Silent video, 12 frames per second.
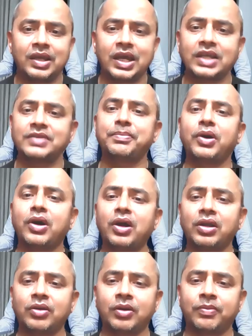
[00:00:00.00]
as
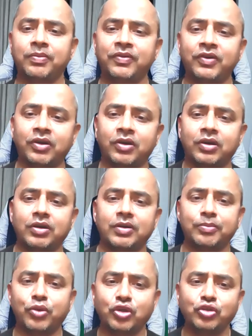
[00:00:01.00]
part of a
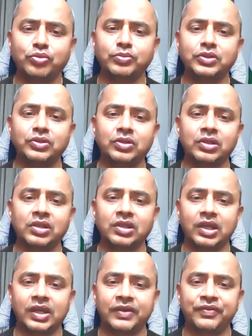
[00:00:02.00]
monumental
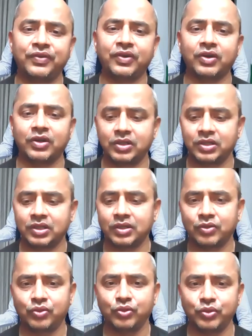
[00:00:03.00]
effort
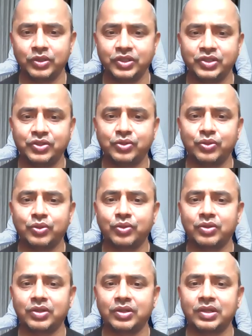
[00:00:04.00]
to
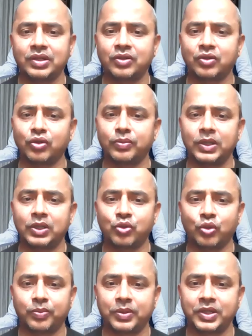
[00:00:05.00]
restore global
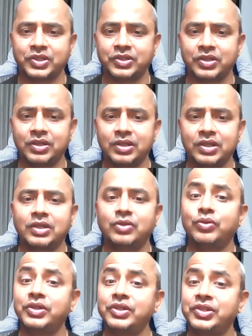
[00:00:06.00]
cooperation,
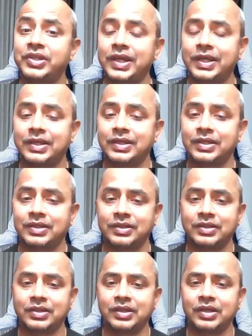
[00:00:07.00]
to reset
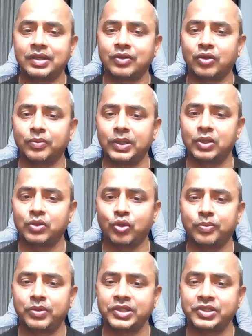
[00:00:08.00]
global
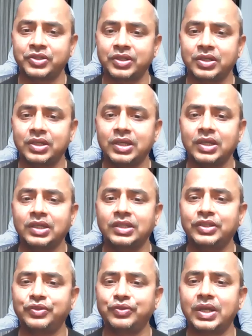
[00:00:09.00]
cooperation,
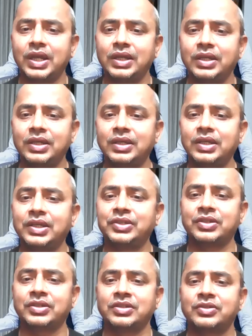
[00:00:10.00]
the United
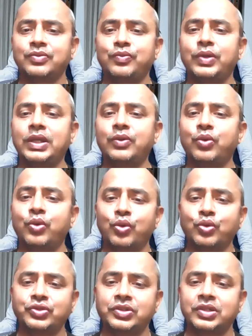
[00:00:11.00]
Nations will
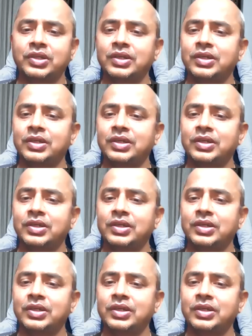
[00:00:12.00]
host